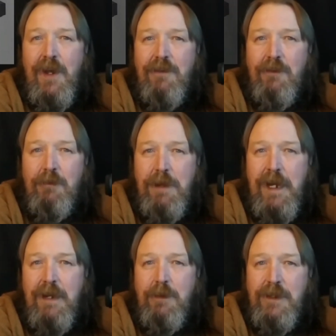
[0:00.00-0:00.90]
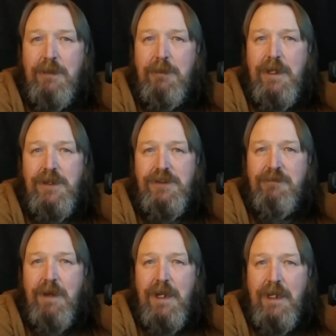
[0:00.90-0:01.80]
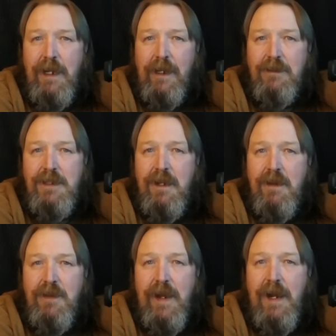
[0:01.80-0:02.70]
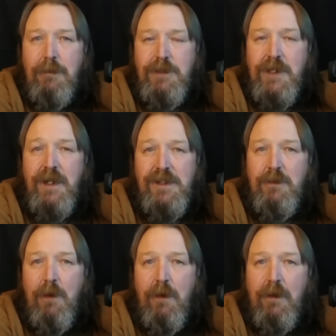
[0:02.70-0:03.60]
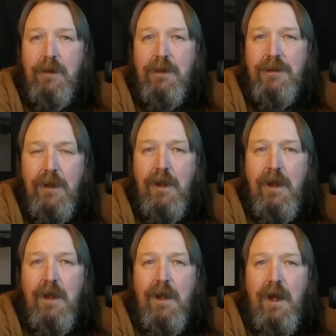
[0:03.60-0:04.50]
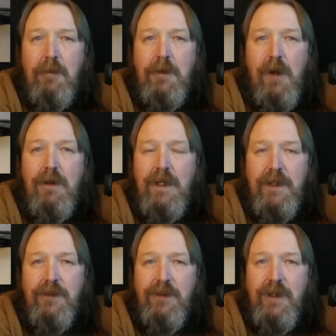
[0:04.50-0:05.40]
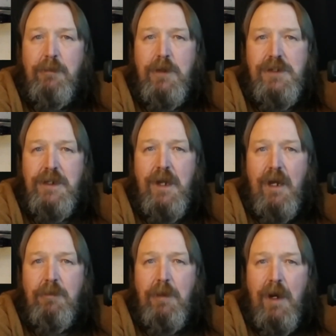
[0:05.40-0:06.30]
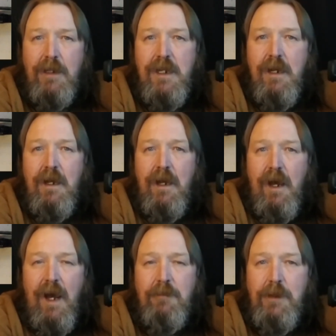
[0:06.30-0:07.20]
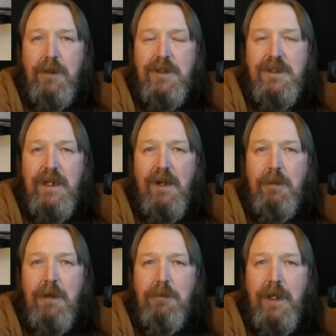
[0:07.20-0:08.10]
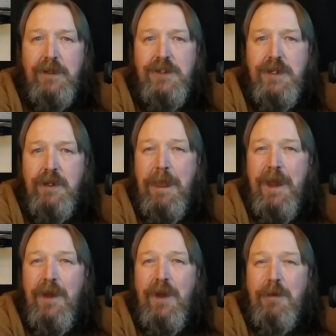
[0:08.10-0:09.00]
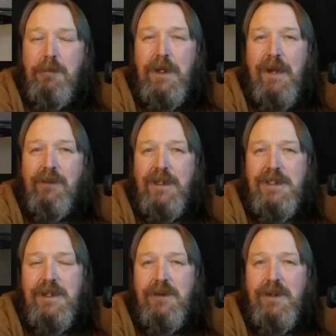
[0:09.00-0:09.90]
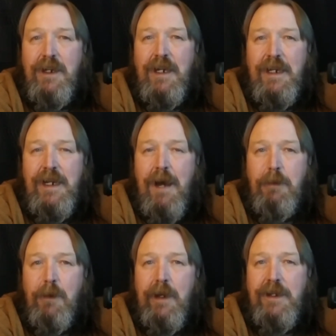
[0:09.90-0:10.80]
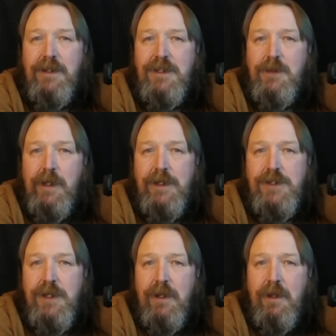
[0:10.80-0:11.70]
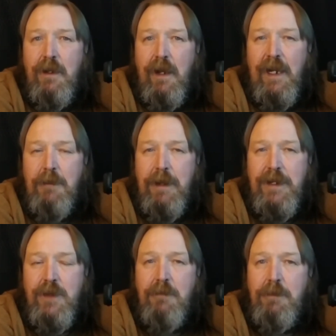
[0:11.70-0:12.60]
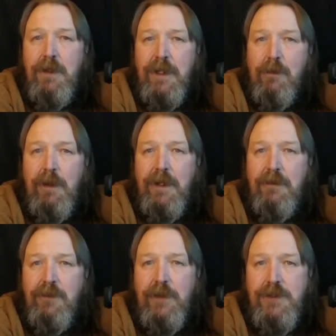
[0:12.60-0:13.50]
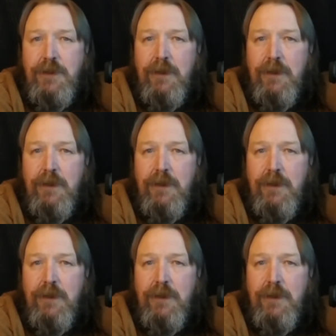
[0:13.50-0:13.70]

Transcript: For me, with limited use of my legs, that option doesn't work. I'm currently using a push-to-talk box I built to sit on my bench, but have considered a knee-operated switch, and I may try building one in the future.